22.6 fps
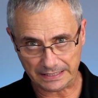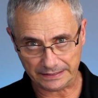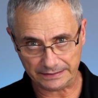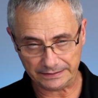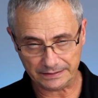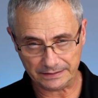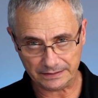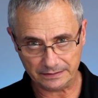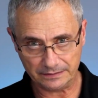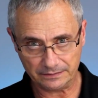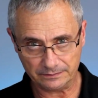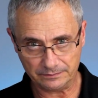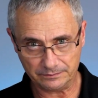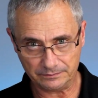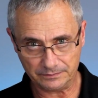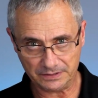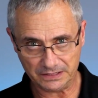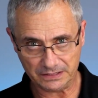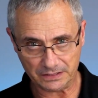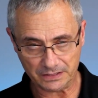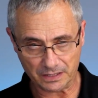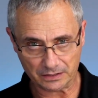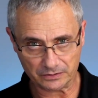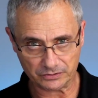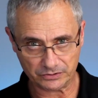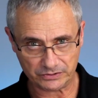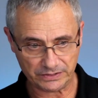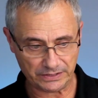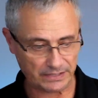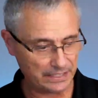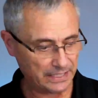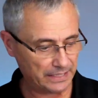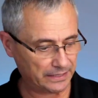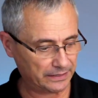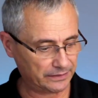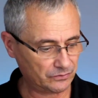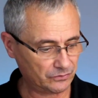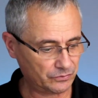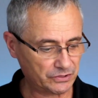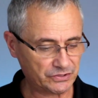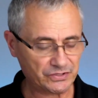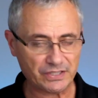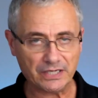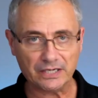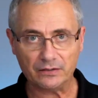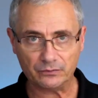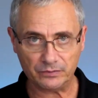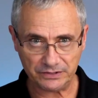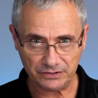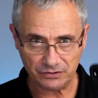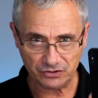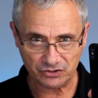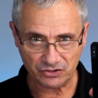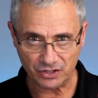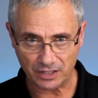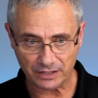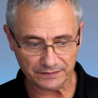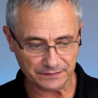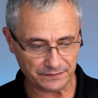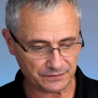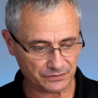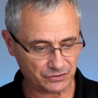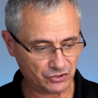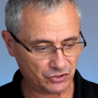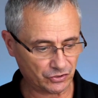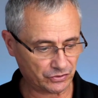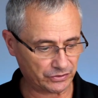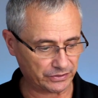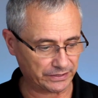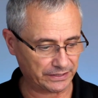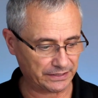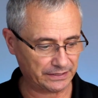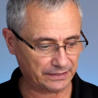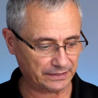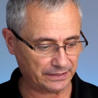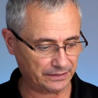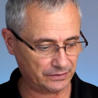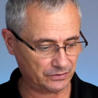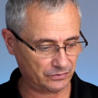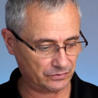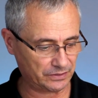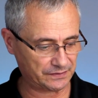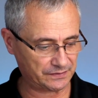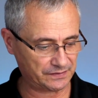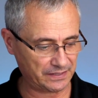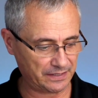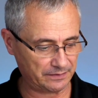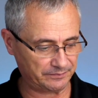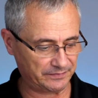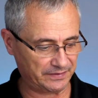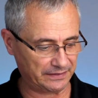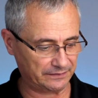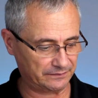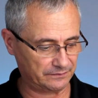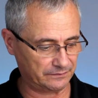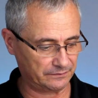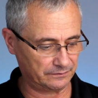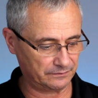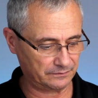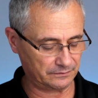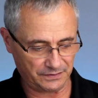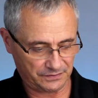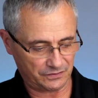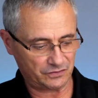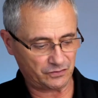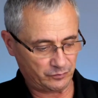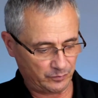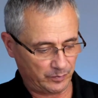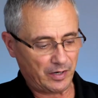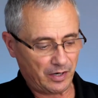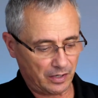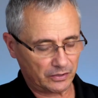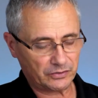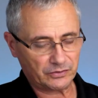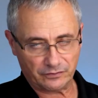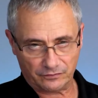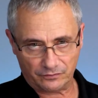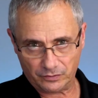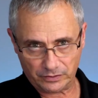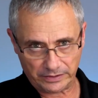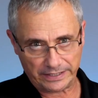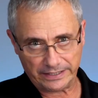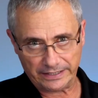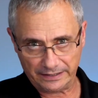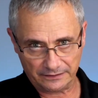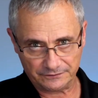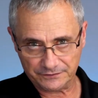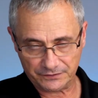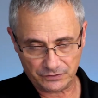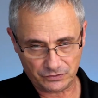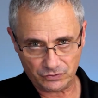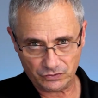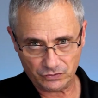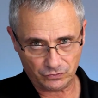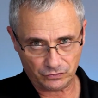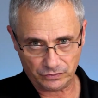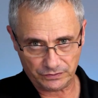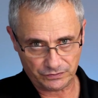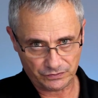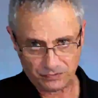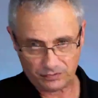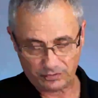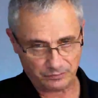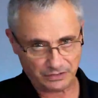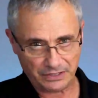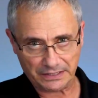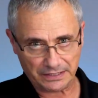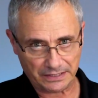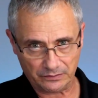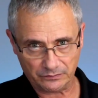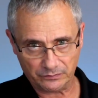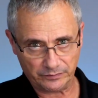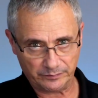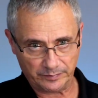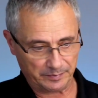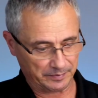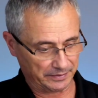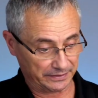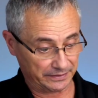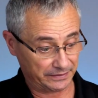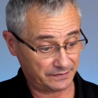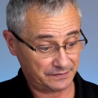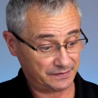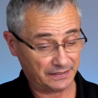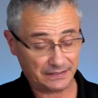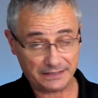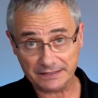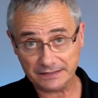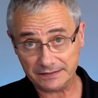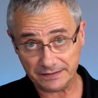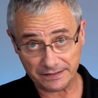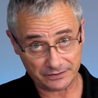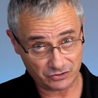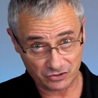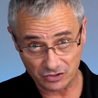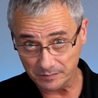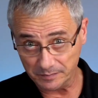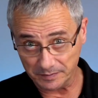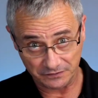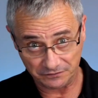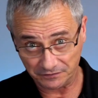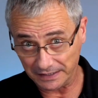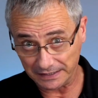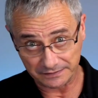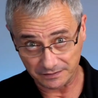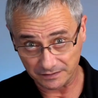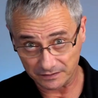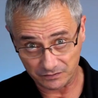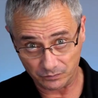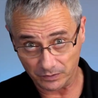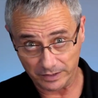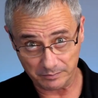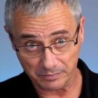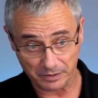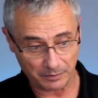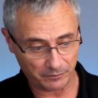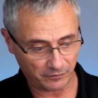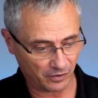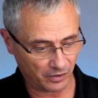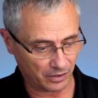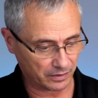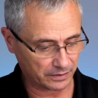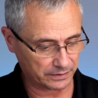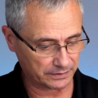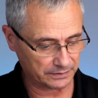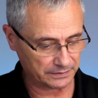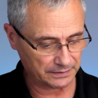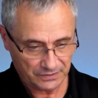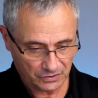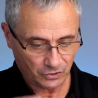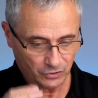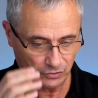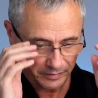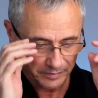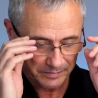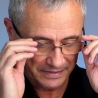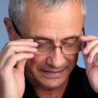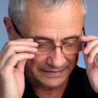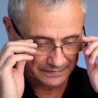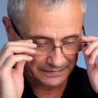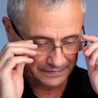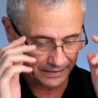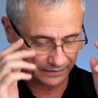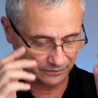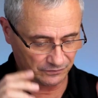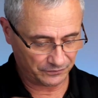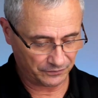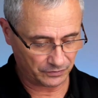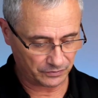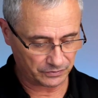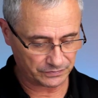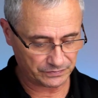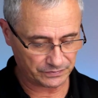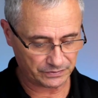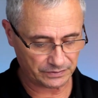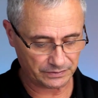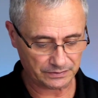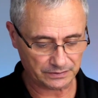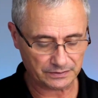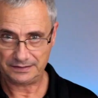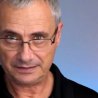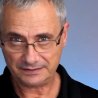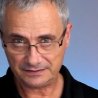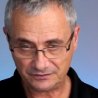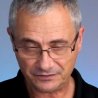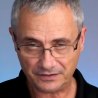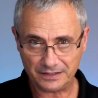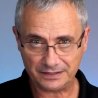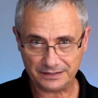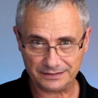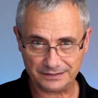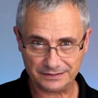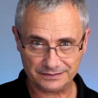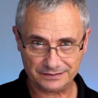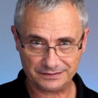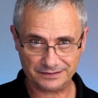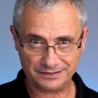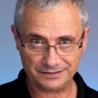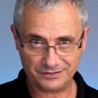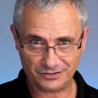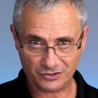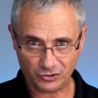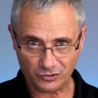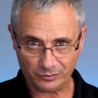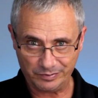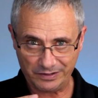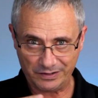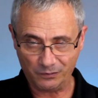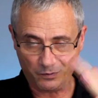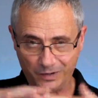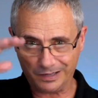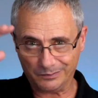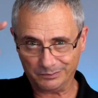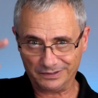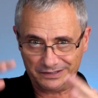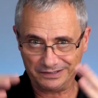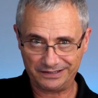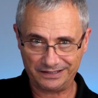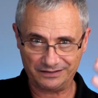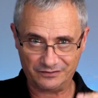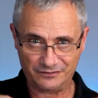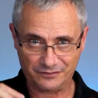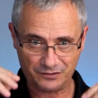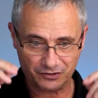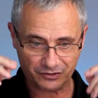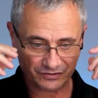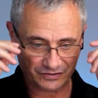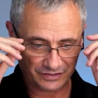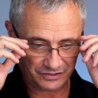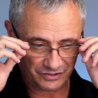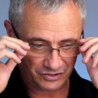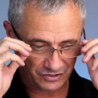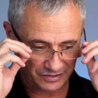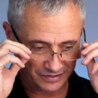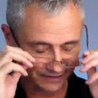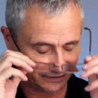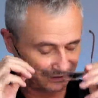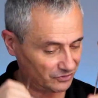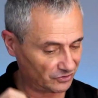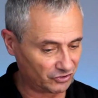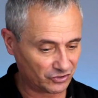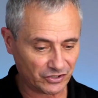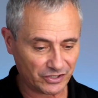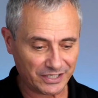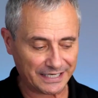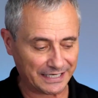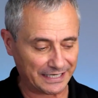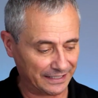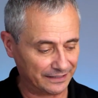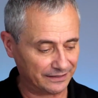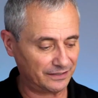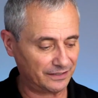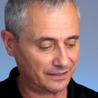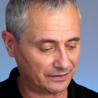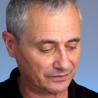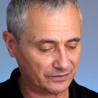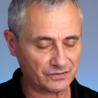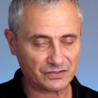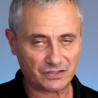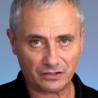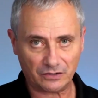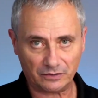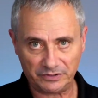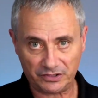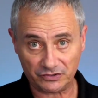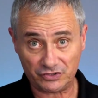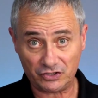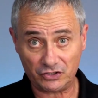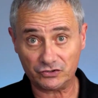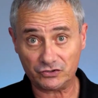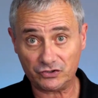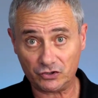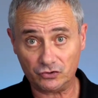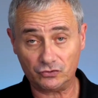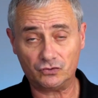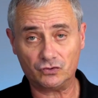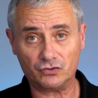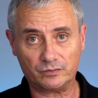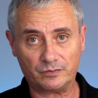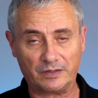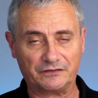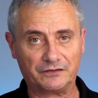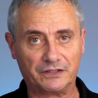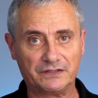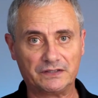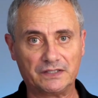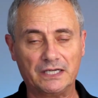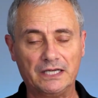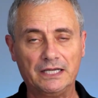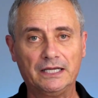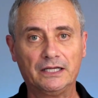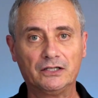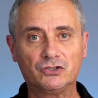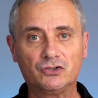tidy mediocrity. In other words, when you start this journey and you accept that this is part of what I have to do is communicate with people, and it is the easiest, cheapest, fastest way by far, it's gonna be messy at first, and that's fine. It's gonna be wobbly at first. It's just like learning any other skill, because here's the good news, my friends.